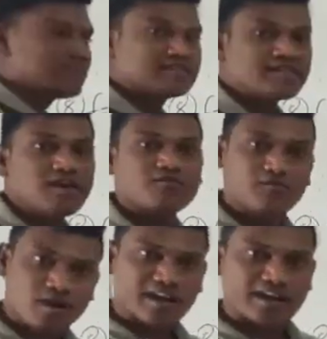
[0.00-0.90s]
decrease
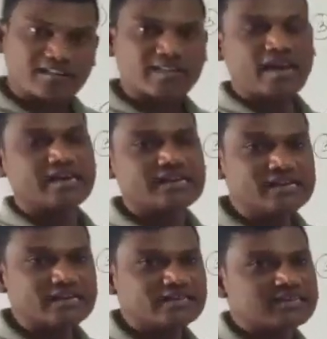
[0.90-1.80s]
the focal length
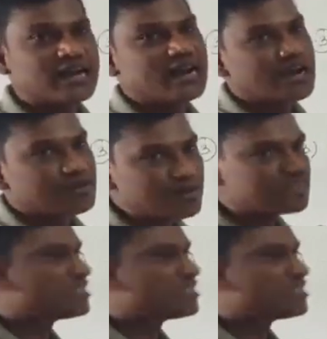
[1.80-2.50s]
and increase the